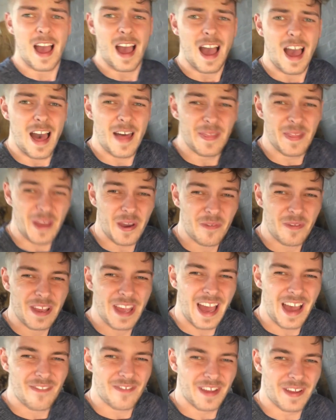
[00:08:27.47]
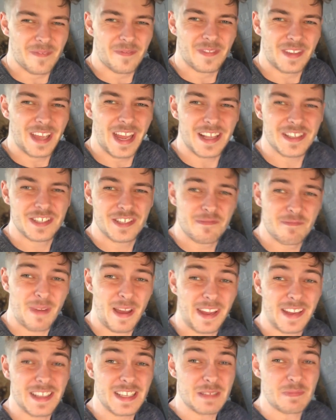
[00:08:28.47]
And there we have it. The engine bay
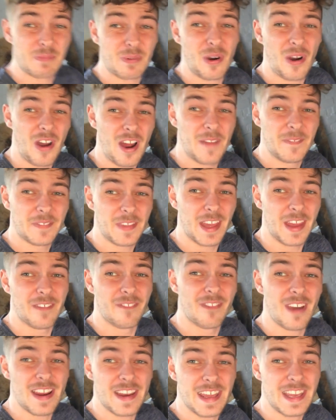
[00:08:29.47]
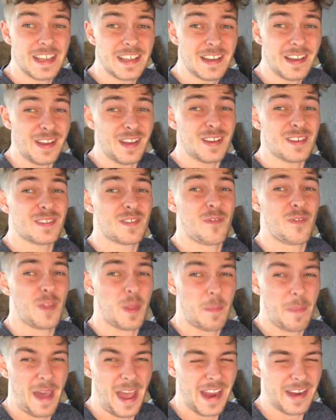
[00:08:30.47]
is primed and ready for the
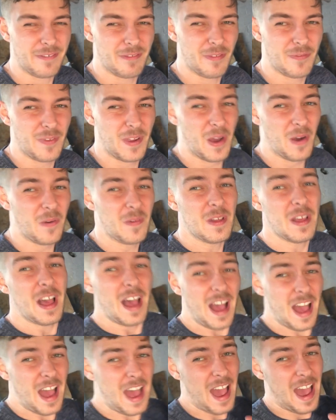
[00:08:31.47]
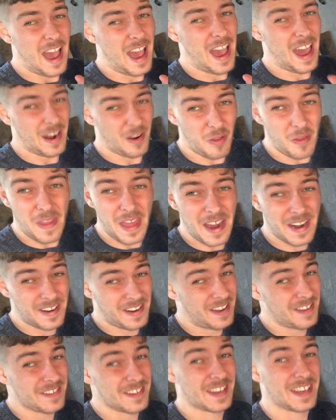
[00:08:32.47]
paint reveal. And on that
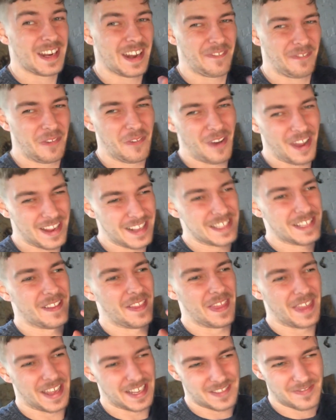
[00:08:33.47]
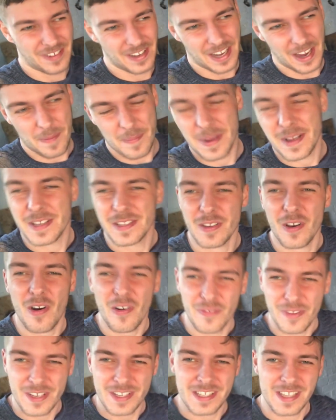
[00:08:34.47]
note, you're going to have to wait till the next video because
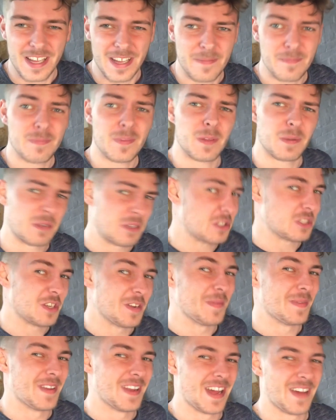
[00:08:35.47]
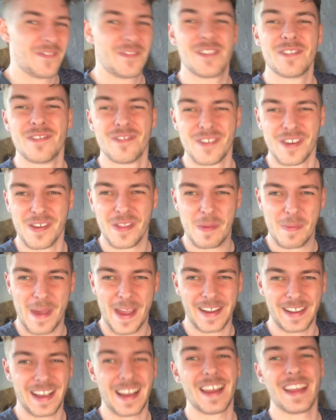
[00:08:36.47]
obviously I'm not stupid enough to reveal the
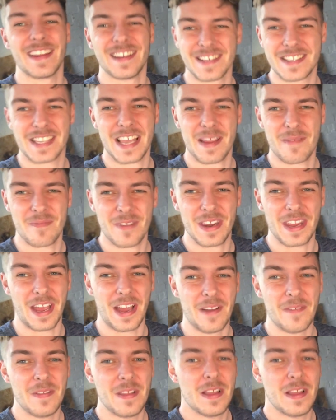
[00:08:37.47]
paint colour in the same video.